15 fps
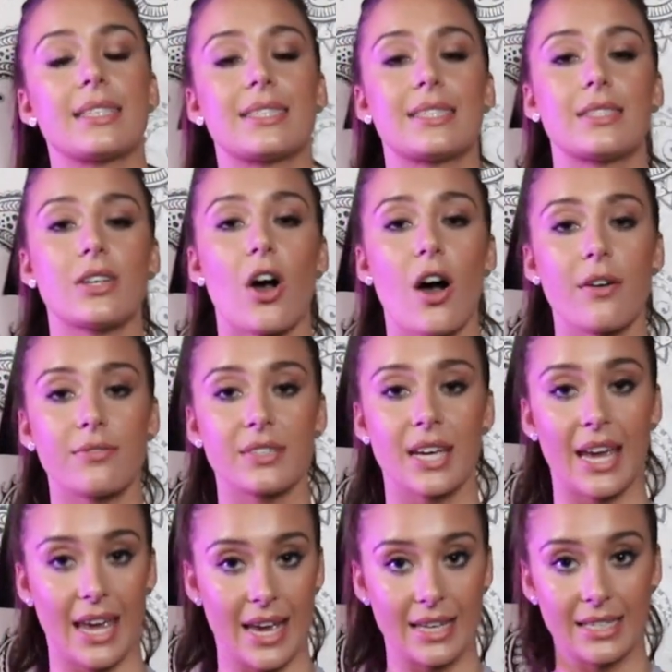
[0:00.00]

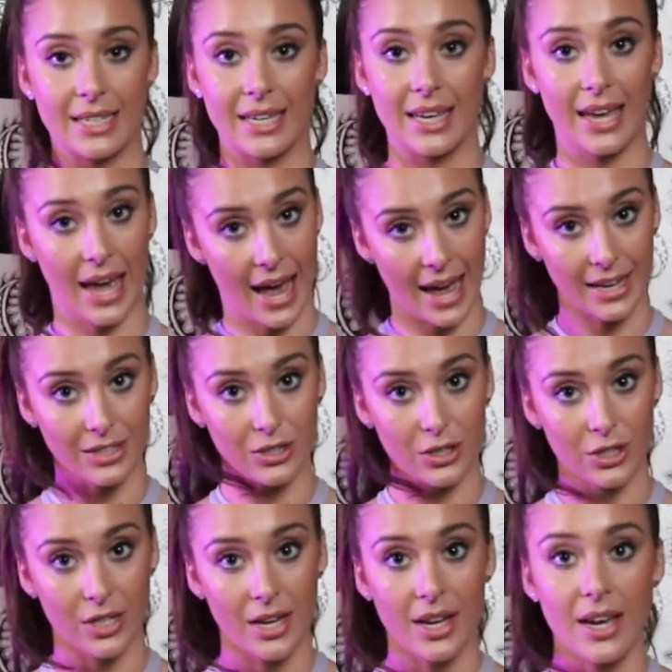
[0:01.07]
soft-handed
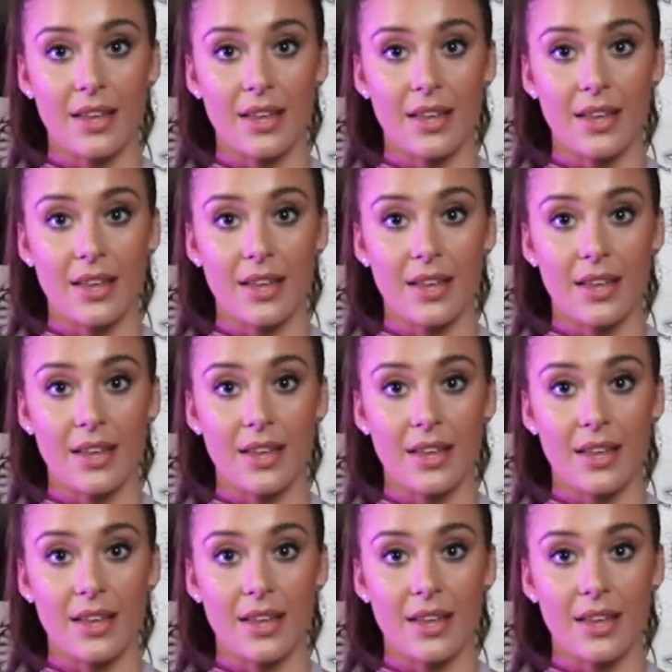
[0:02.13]
catch.